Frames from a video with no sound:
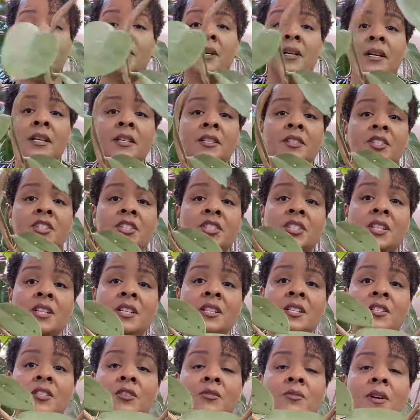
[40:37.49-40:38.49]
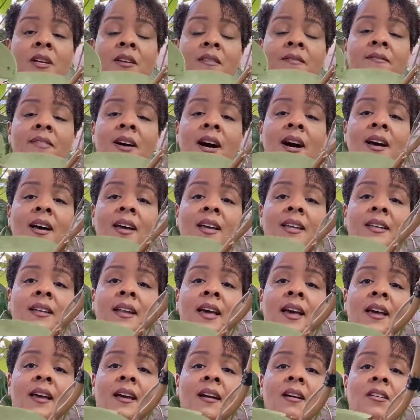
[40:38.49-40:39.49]
but she's doing fine
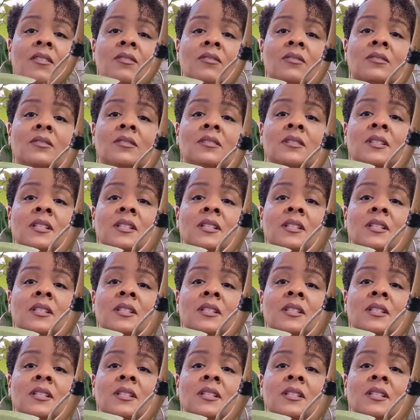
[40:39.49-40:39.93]
now.